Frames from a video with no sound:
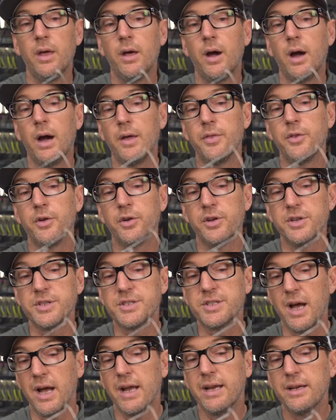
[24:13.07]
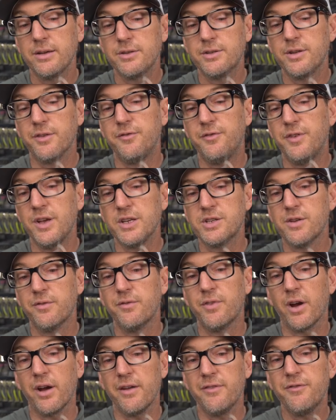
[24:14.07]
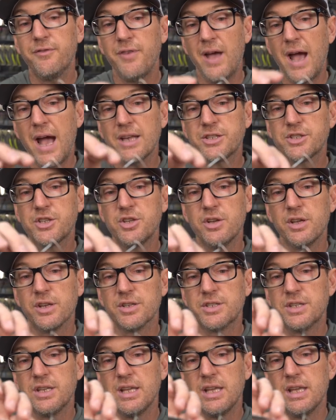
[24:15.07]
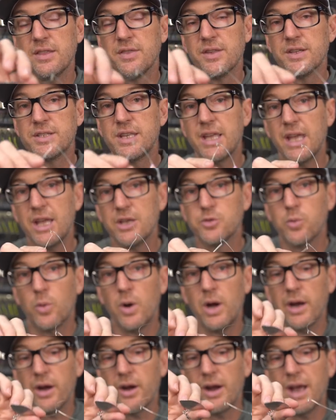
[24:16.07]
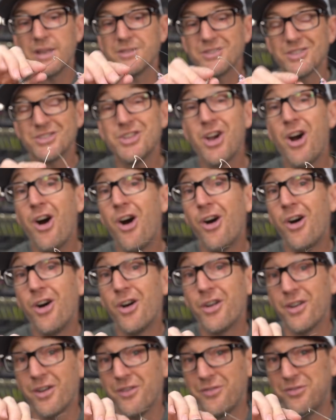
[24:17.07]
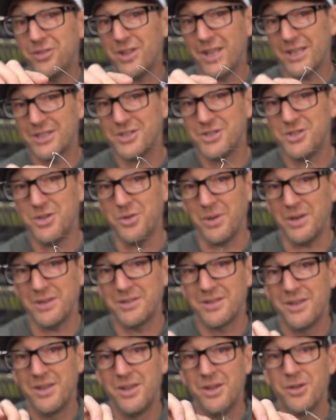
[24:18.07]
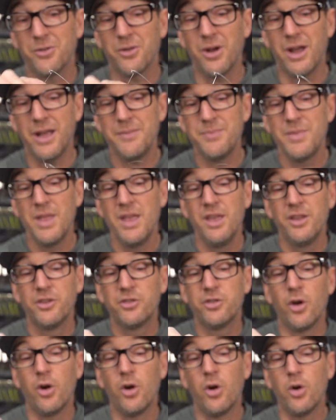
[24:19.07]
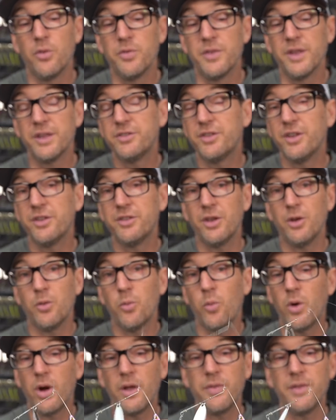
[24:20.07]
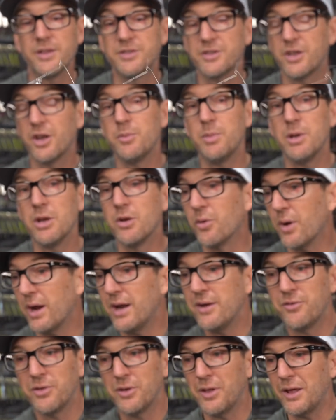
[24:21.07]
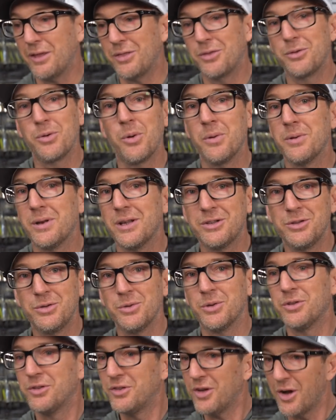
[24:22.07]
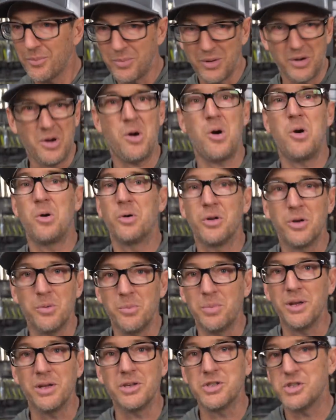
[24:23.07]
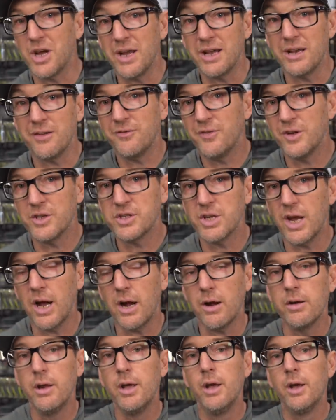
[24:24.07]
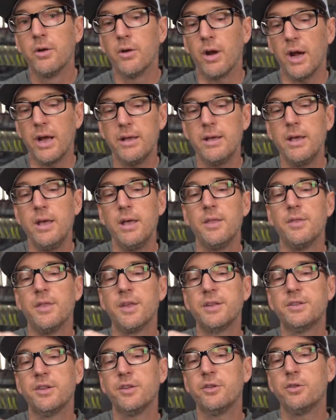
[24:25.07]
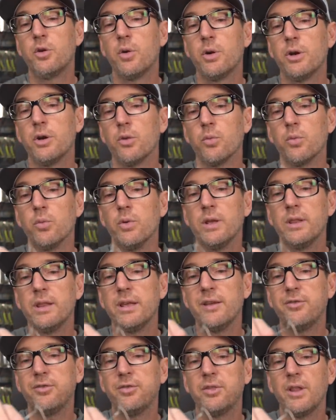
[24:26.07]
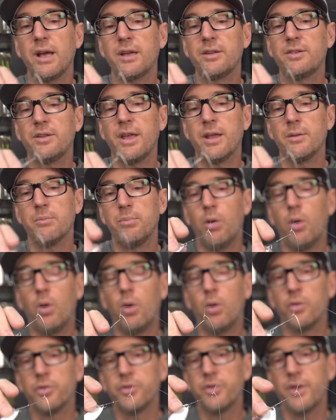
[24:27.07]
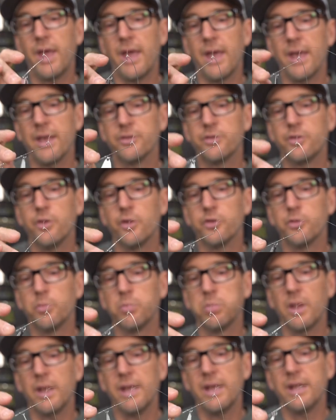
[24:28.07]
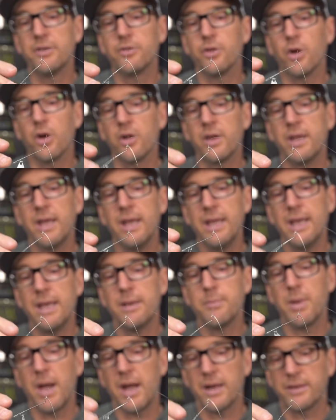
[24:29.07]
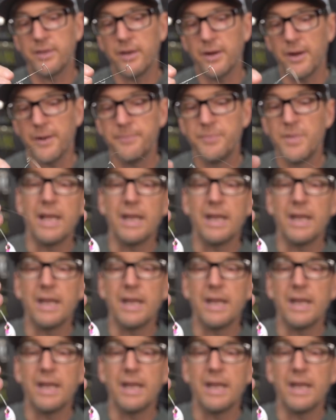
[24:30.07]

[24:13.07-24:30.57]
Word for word: Uh, they're designed to fish very fast. So you can see this gauge wire has a ton of flex to it, right? So this isn't one that's gonna be great for like throwing next to a stump and hauling a big giant fish out, right? This is going to really flex and pulse as those blades are kicking back there.